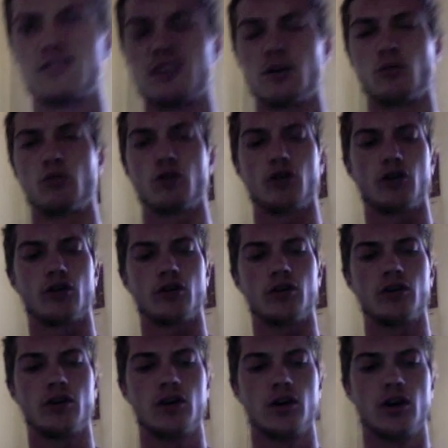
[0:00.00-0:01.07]
that were
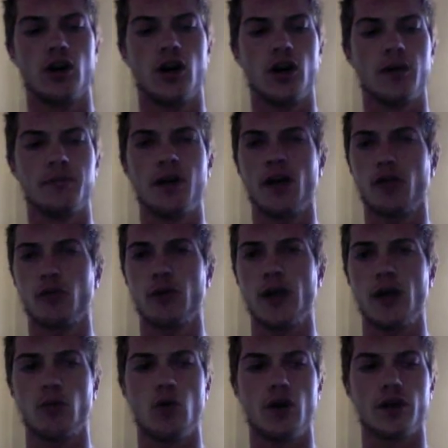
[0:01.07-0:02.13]
not the way I
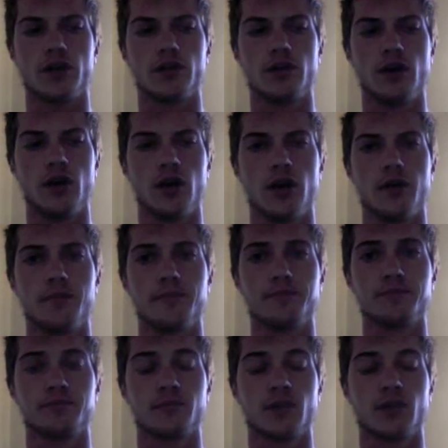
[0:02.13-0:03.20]
wanted.
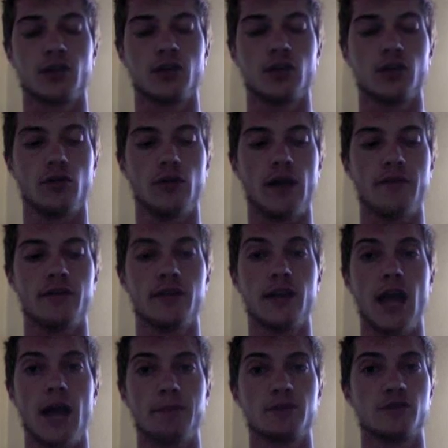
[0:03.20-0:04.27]
Everything
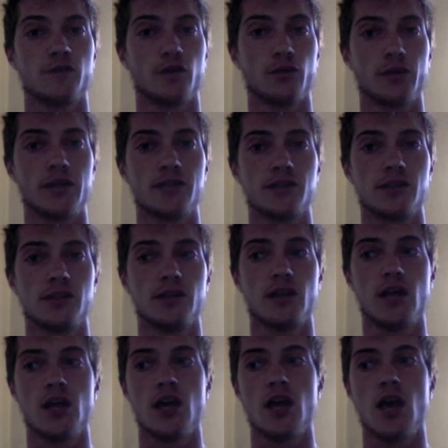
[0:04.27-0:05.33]
happens for a reason,
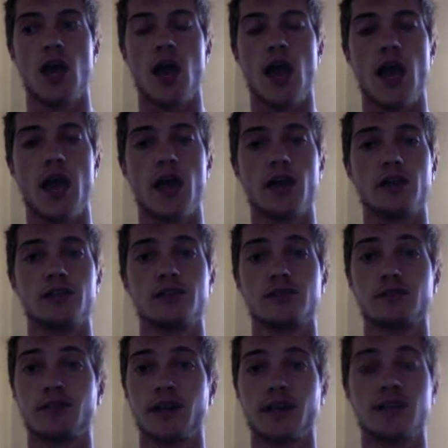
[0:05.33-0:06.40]
and
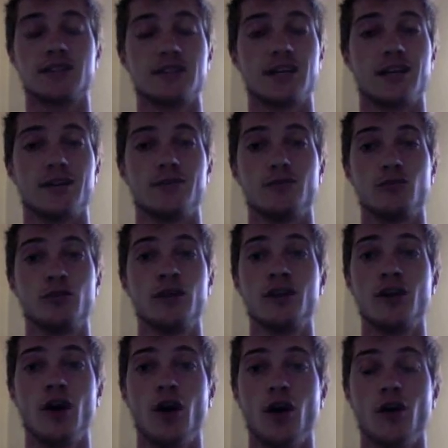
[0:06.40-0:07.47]
like I said, we
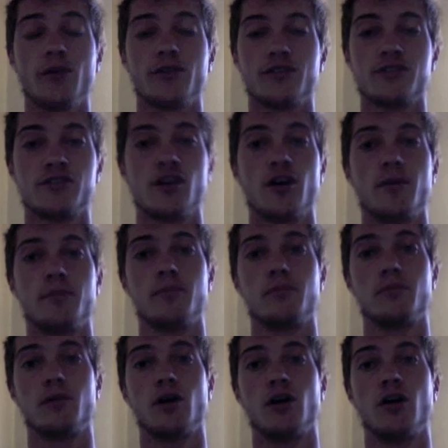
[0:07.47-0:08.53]
are the sum
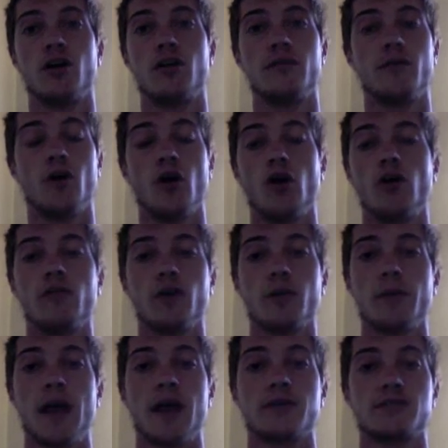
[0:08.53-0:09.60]
of all of our
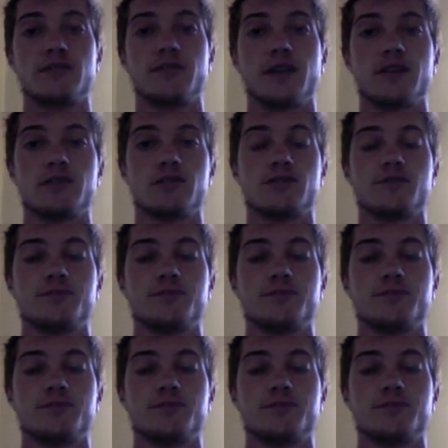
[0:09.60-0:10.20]
past events.